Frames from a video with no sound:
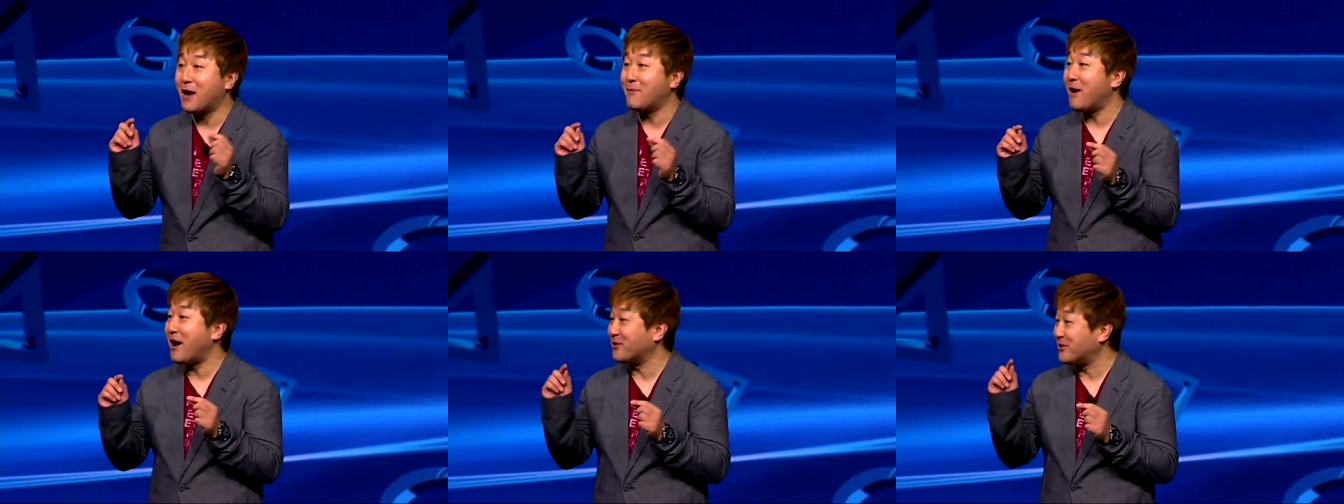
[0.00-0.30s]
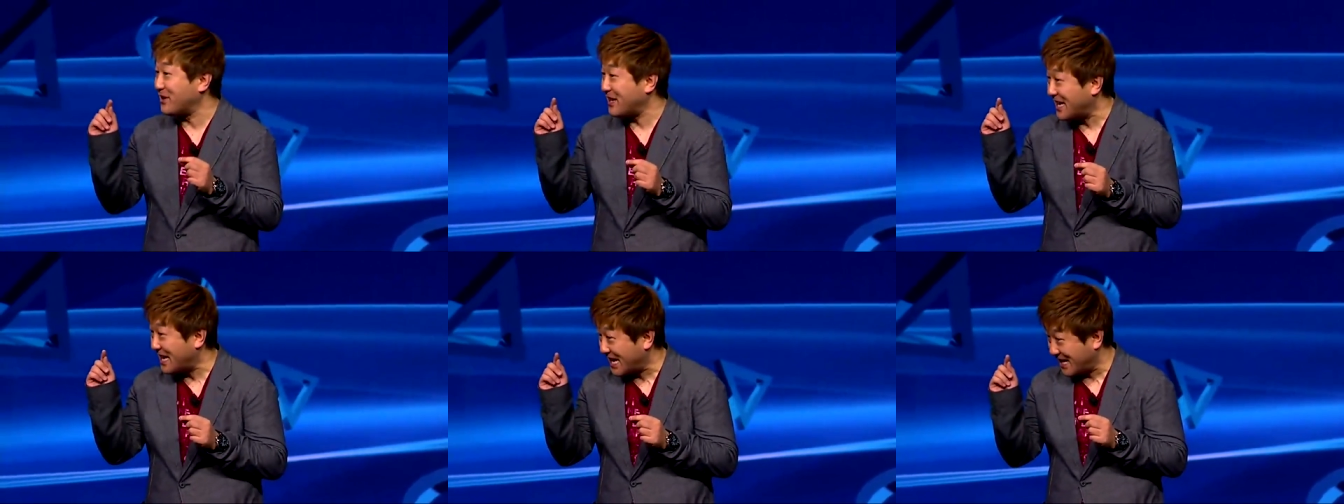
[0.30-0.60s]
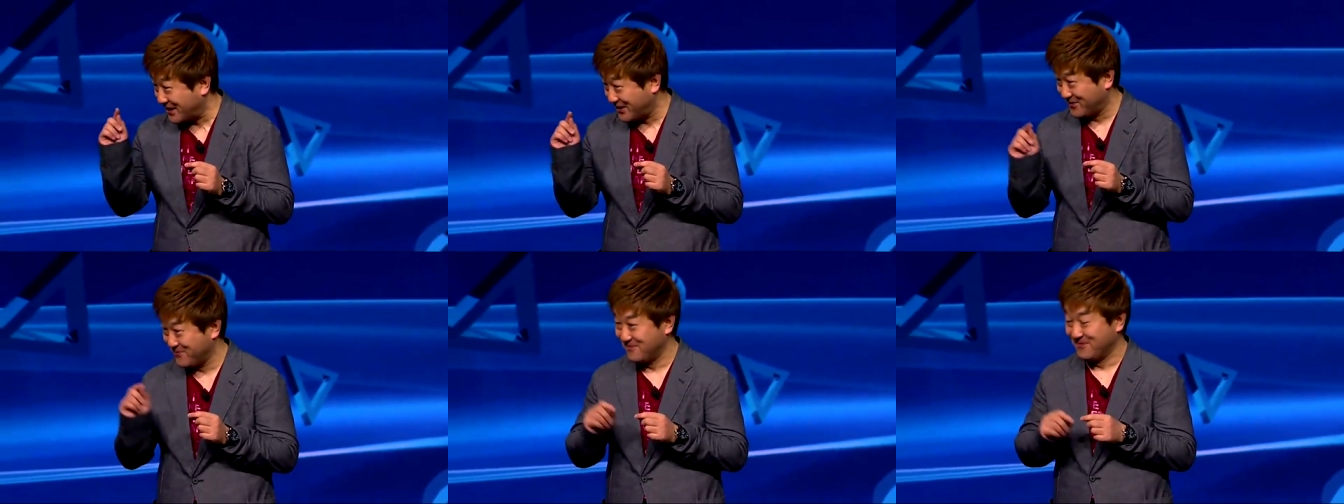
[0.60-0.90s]
about
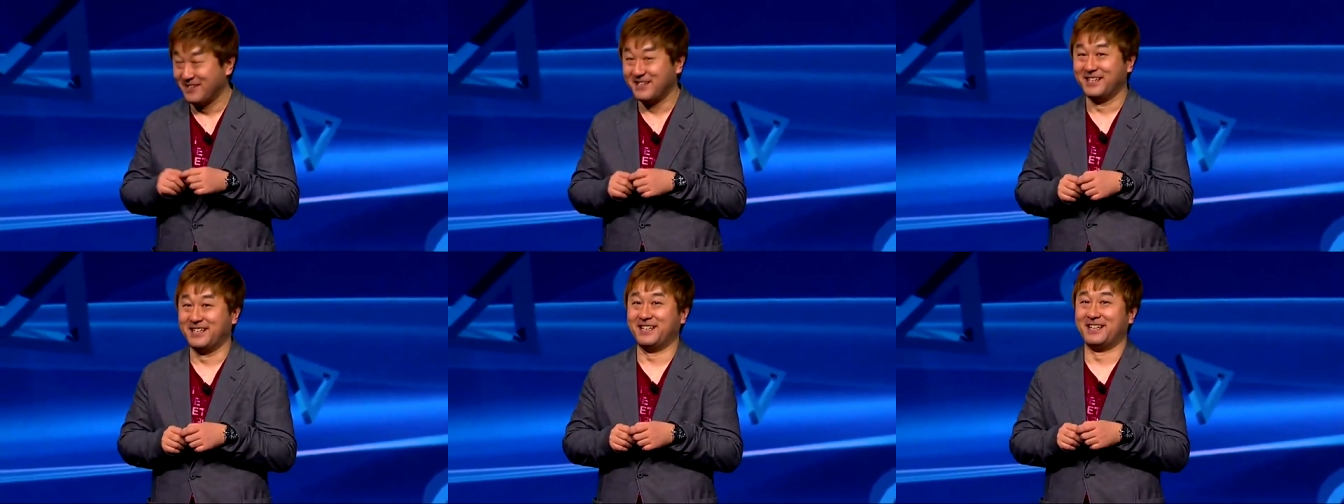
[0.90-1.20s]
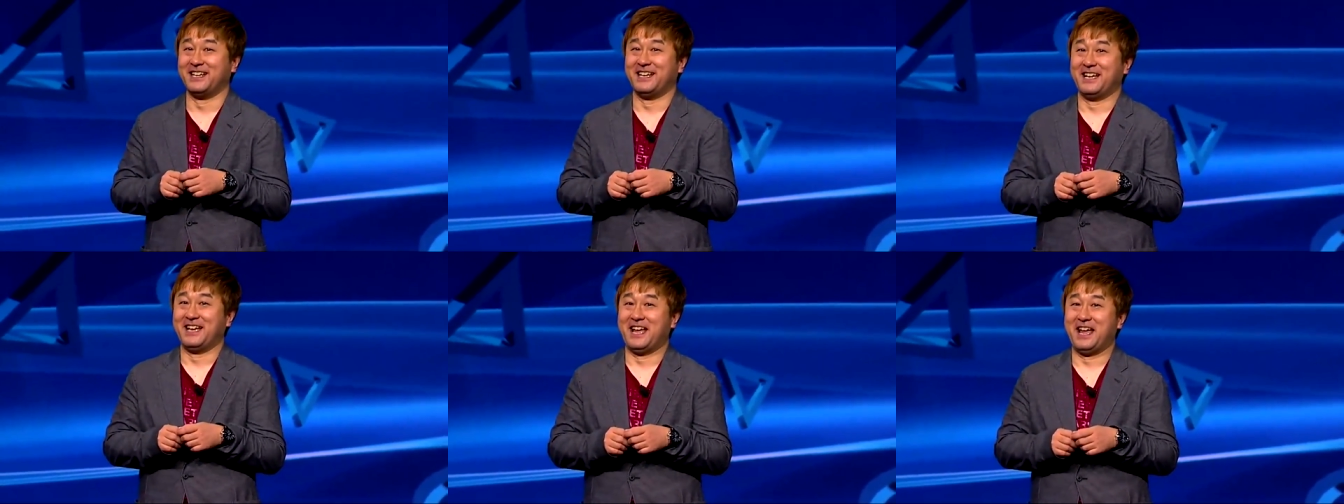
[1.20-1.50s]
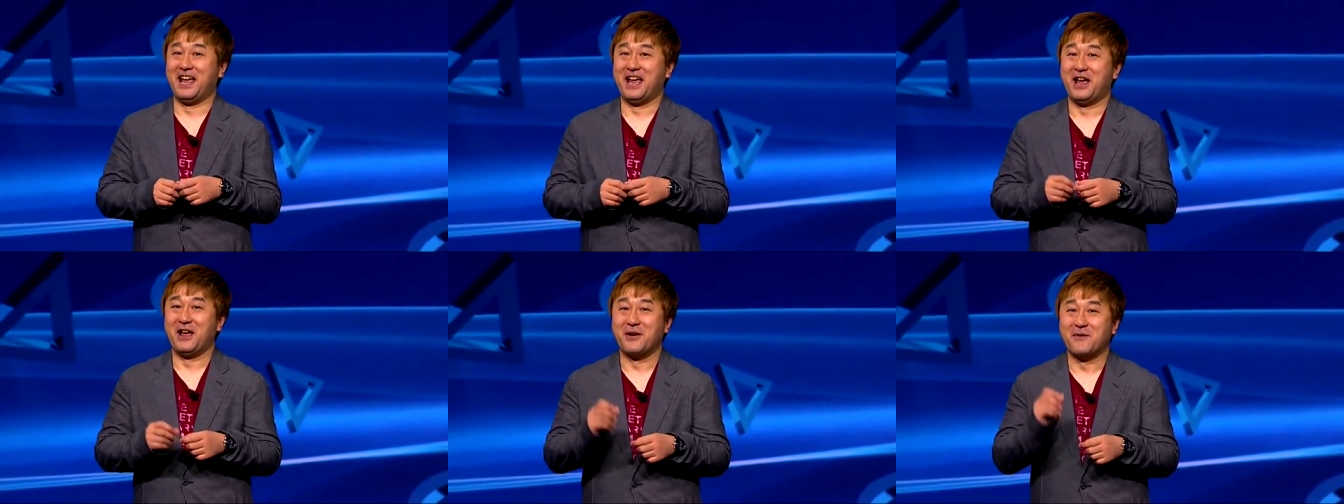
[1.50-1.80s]
it,
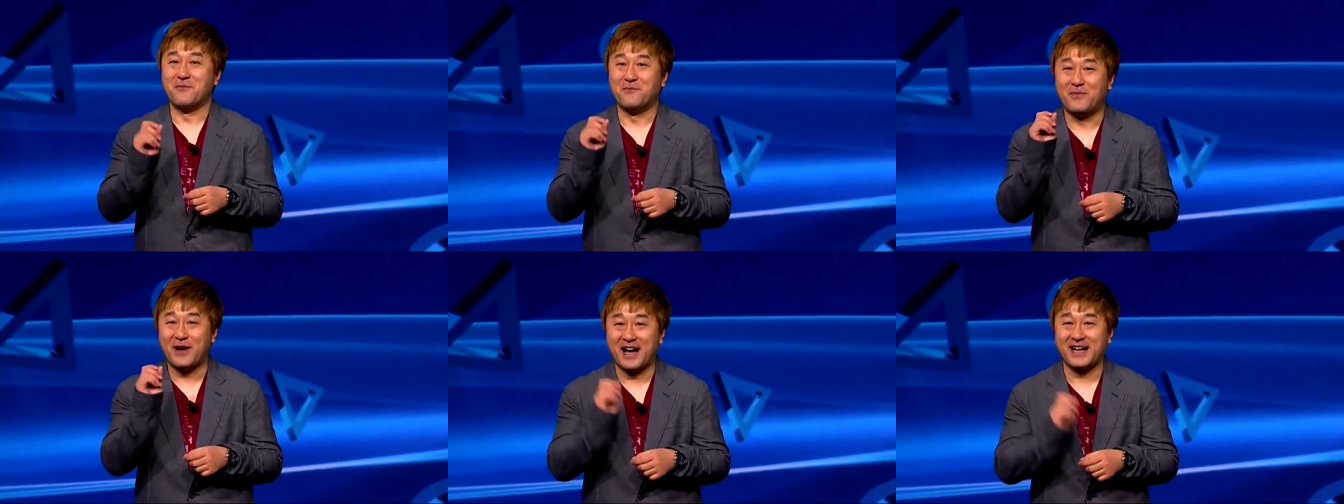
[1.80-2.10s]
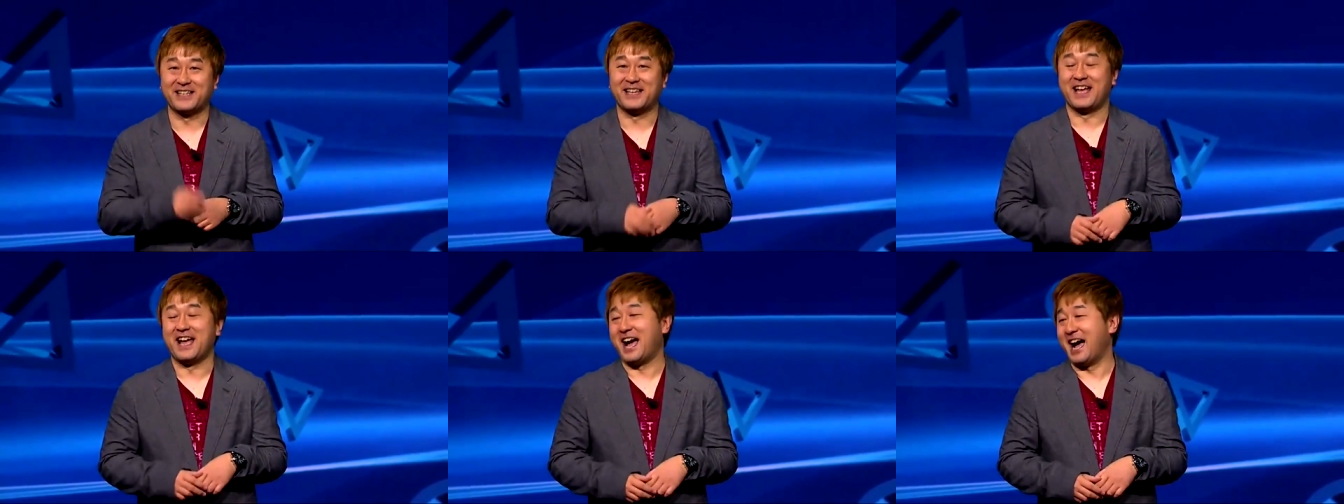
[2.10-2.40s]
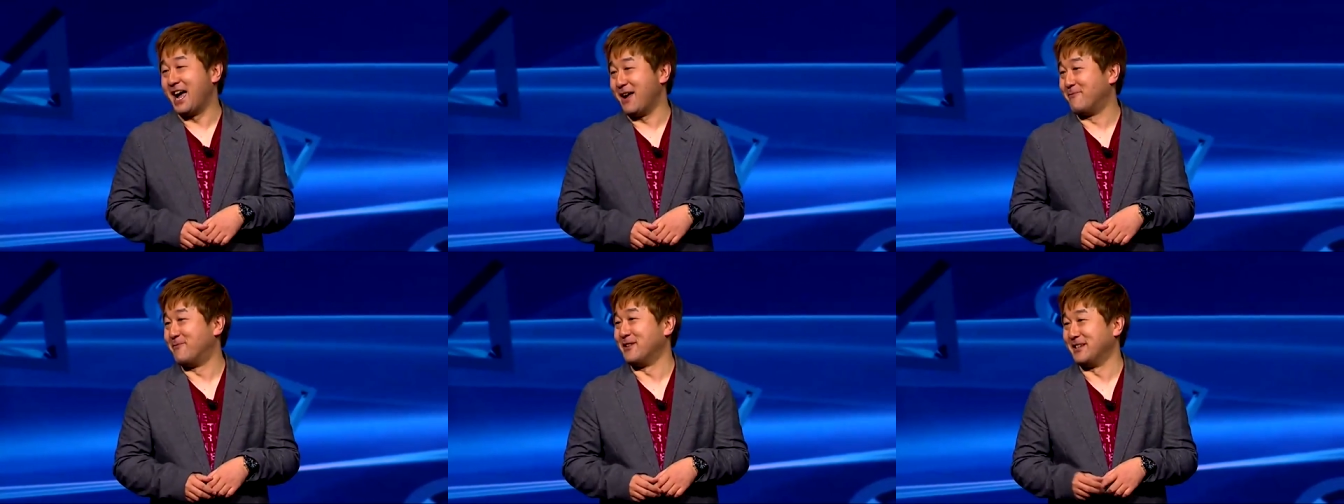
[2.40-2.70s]
but
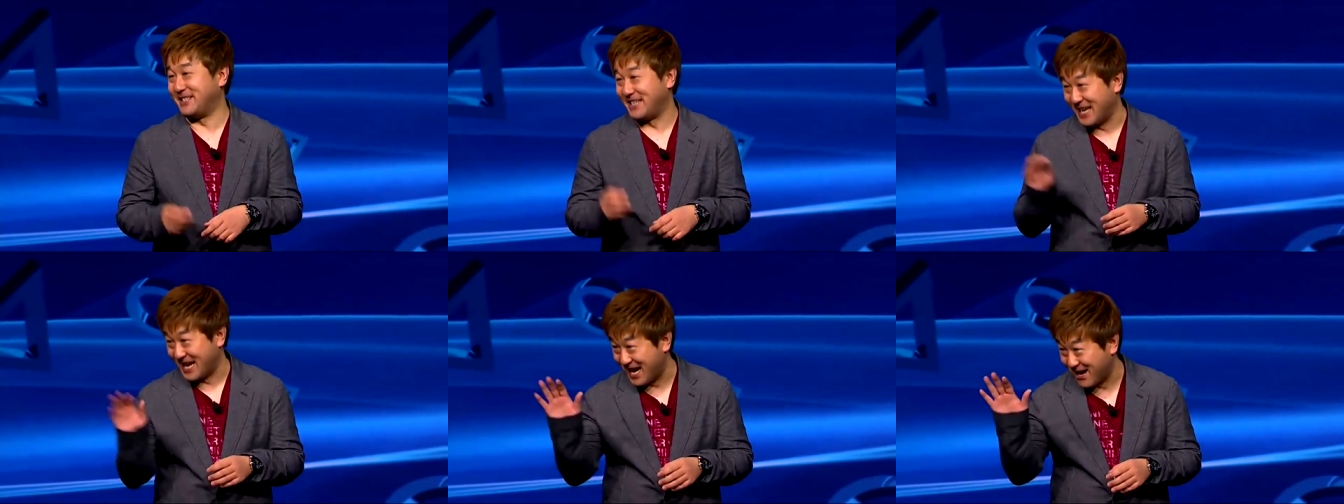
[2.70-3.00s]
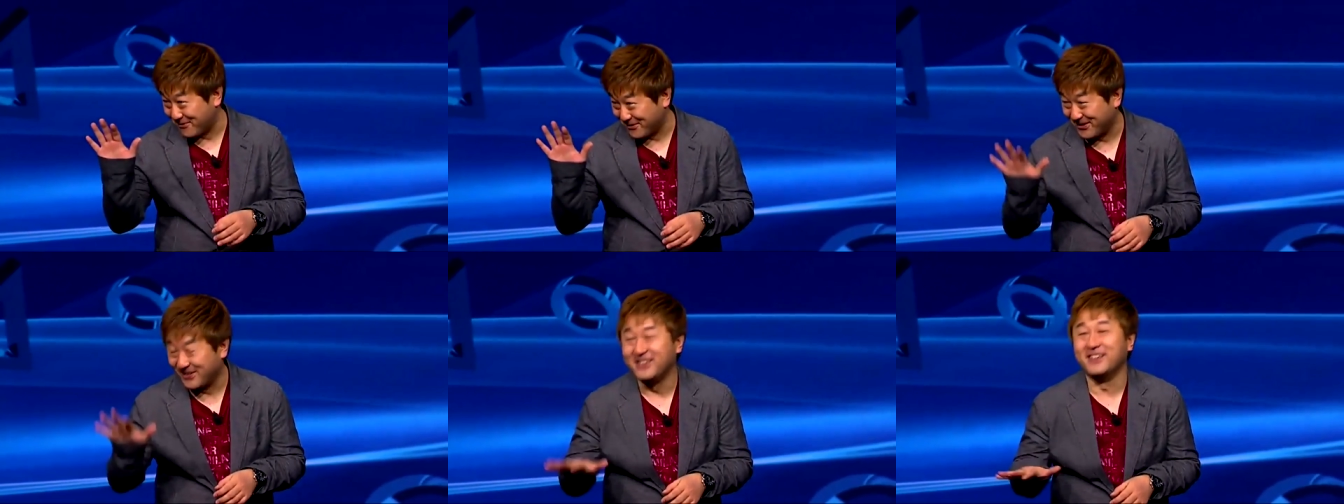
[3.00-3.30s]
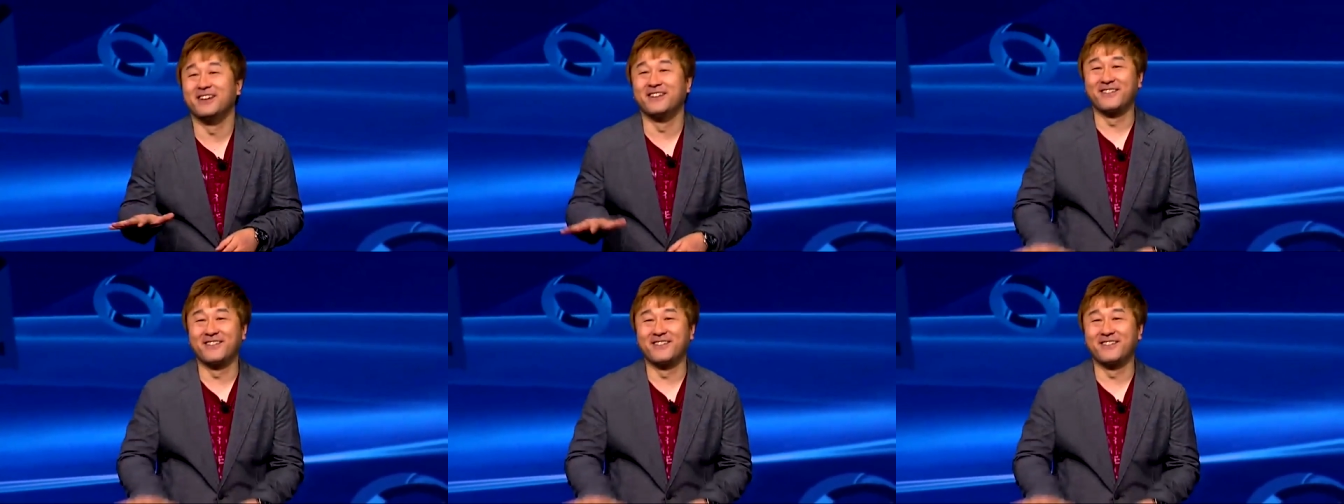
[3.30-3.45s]
I persevered.